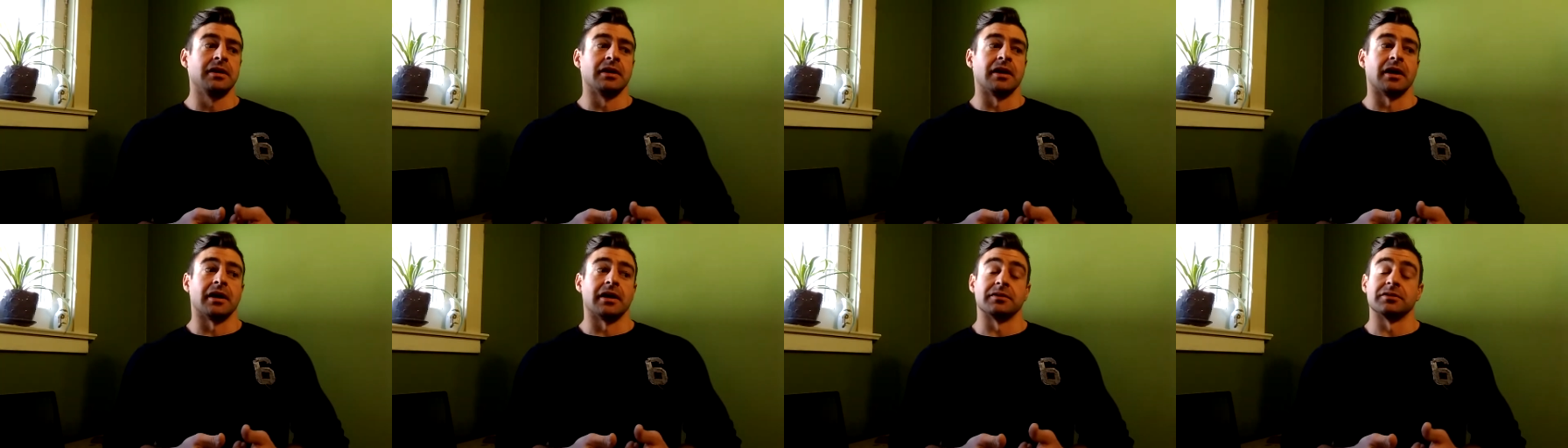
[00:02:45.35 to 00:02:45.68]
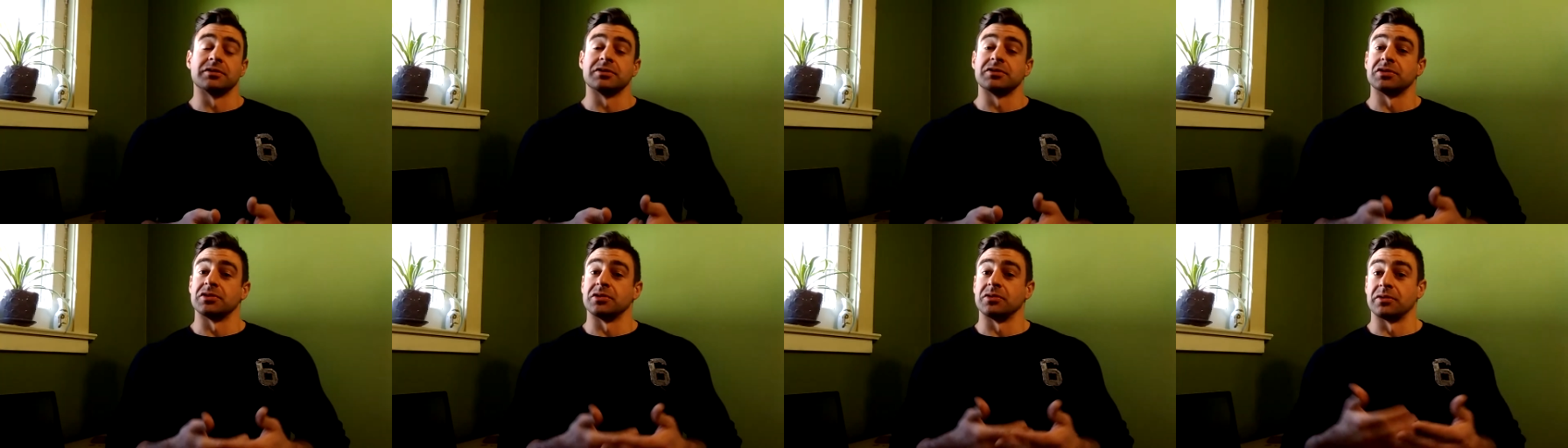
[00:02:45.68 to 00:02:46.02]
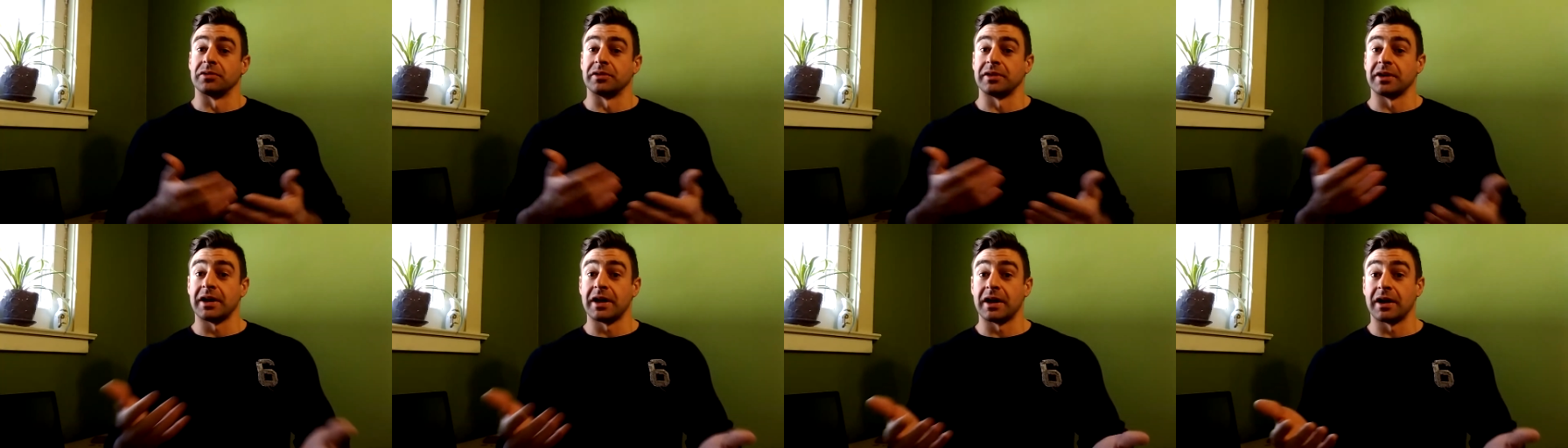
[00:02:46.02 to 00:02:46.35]
Uh, so
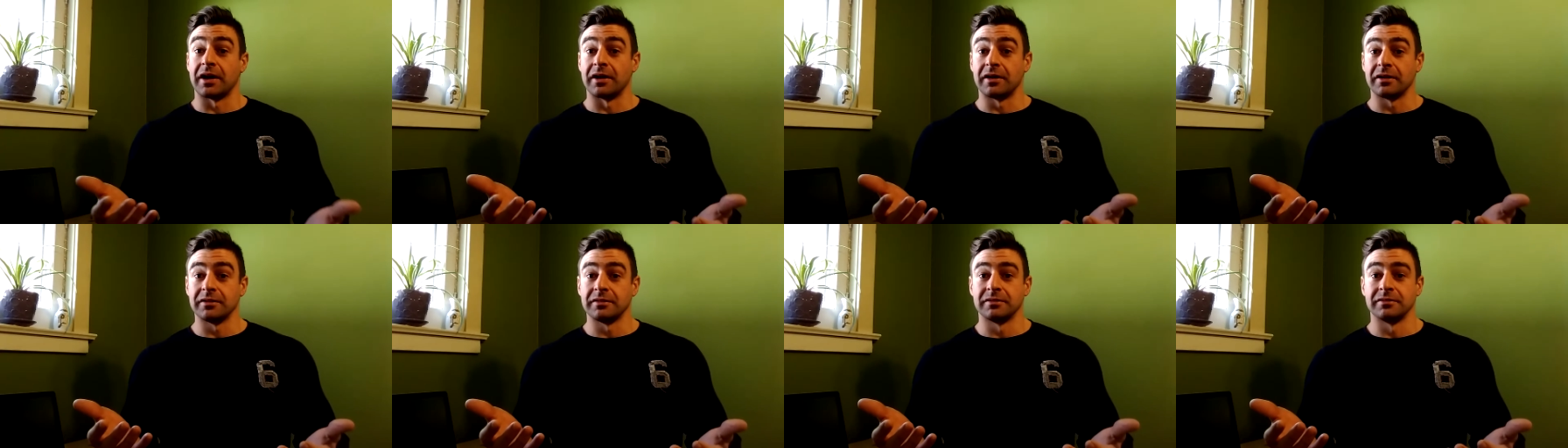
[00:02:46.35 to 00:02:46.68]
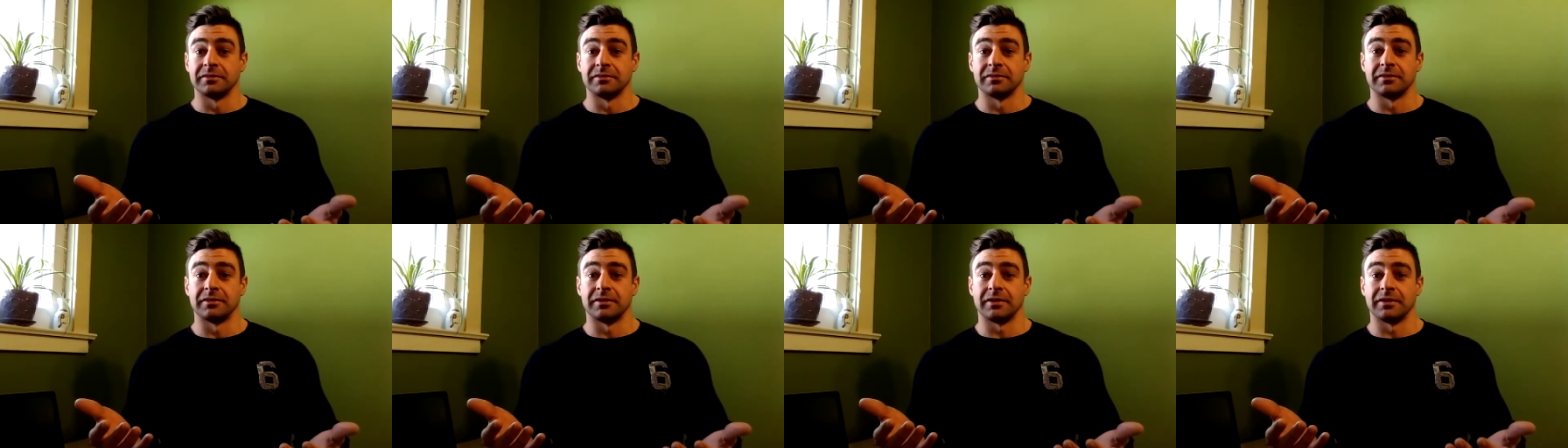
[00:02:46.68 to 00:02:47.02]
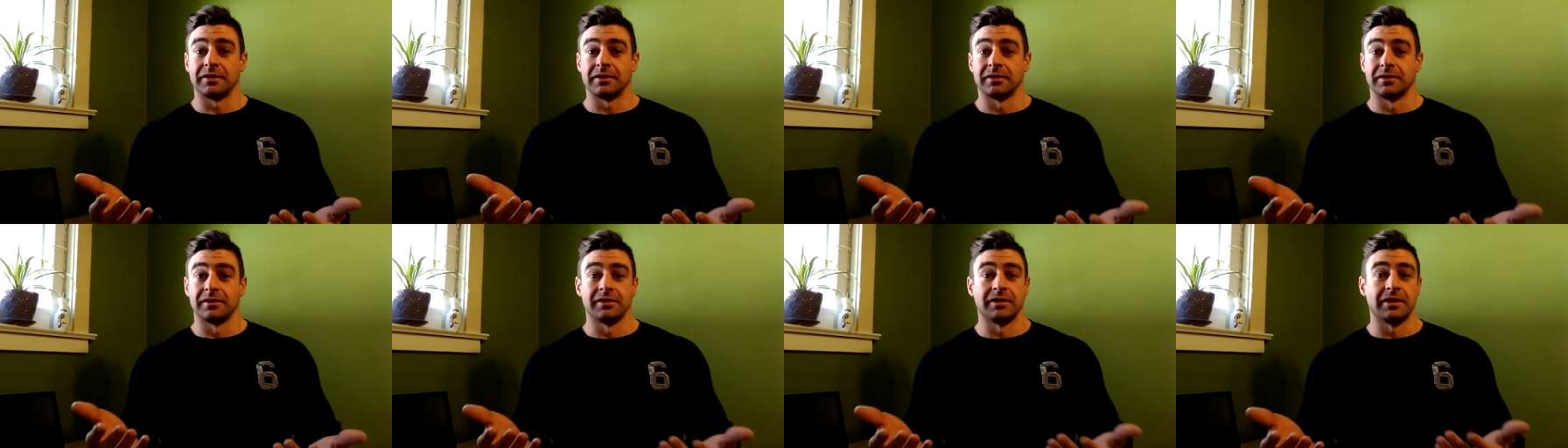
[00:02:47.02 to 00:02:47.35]
there,
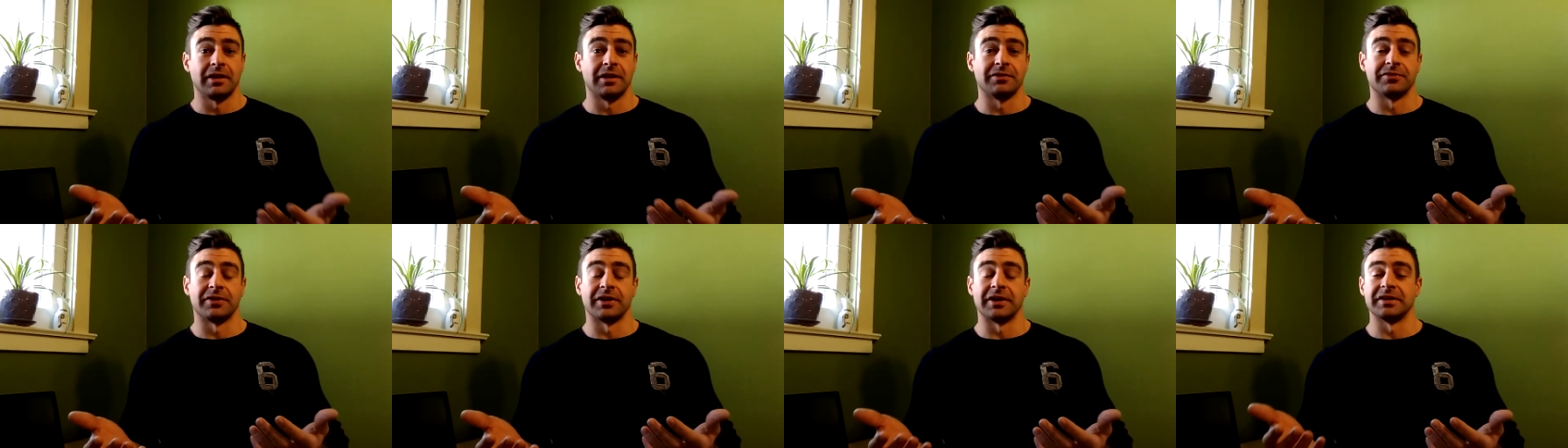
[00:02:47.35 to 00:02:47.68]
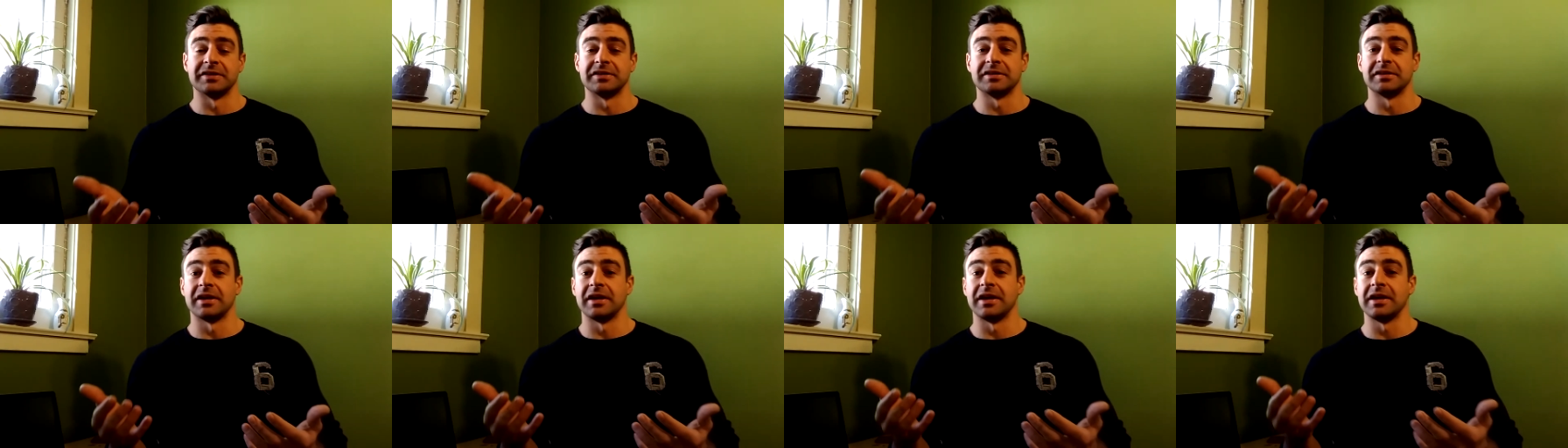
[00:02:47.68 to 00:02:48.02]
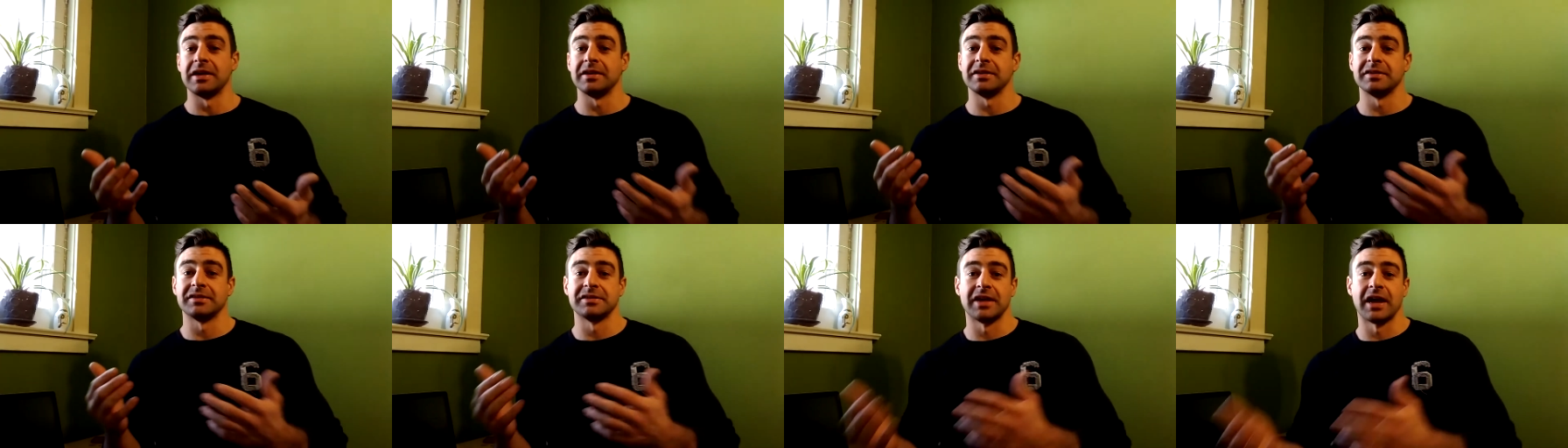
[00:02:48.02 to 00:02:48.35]
if I say
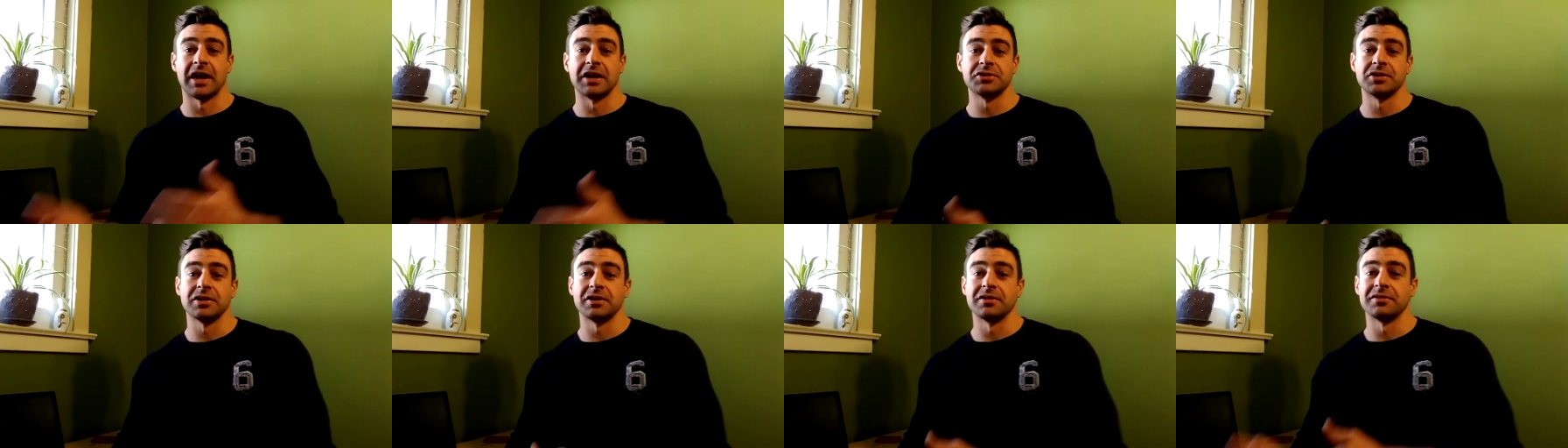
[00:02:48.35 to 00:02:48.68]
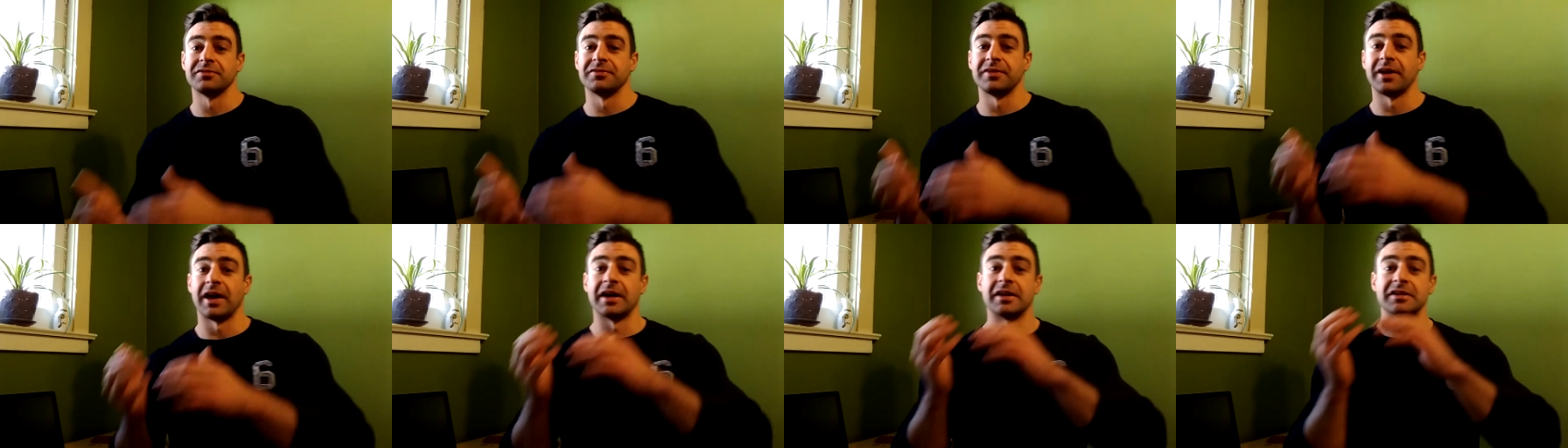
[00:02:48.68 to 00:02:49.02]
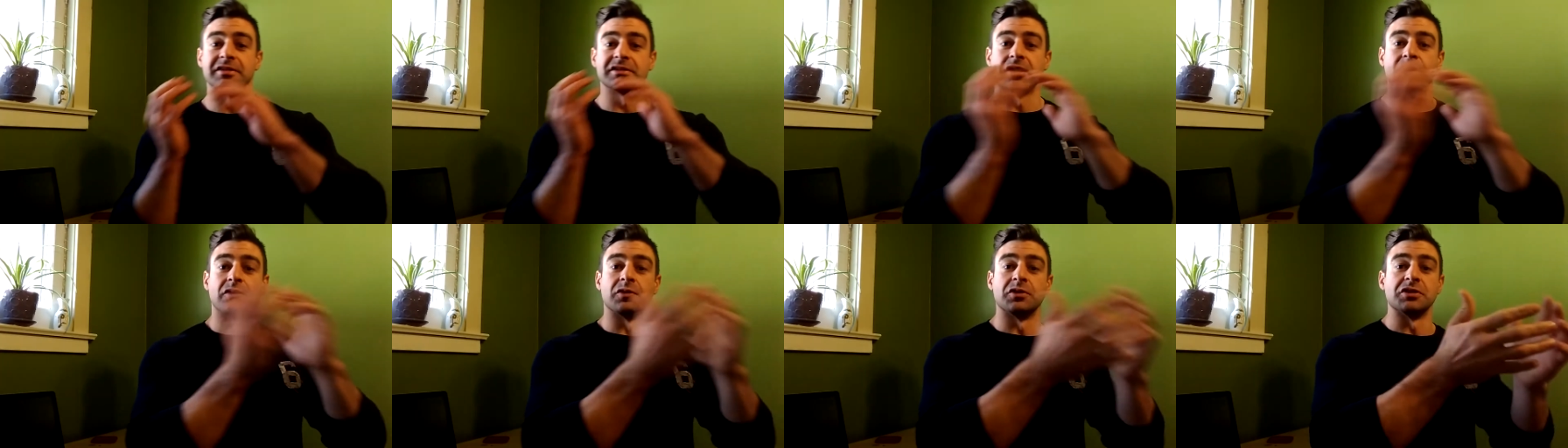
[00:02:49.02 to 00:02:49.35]
saturated fat is
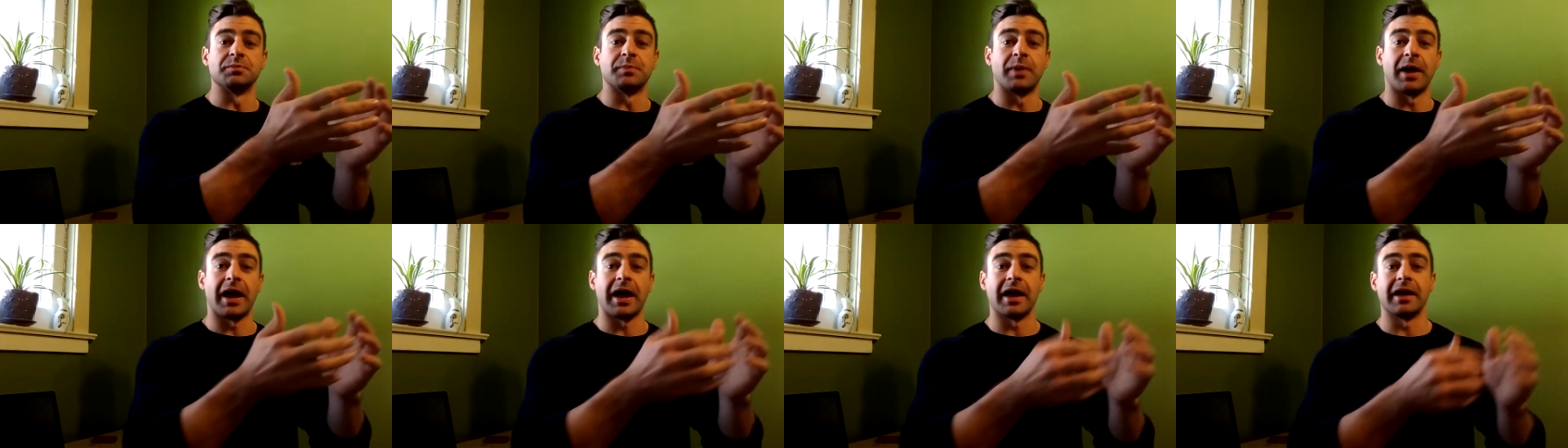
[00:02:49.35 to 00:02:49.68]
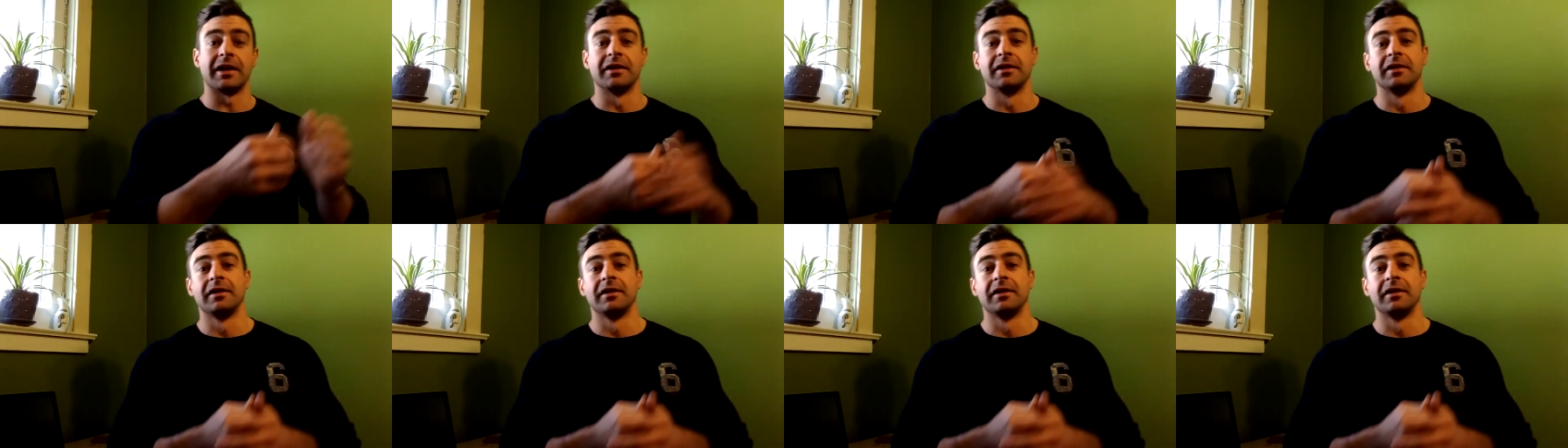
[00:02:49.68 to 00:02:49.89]
always bad,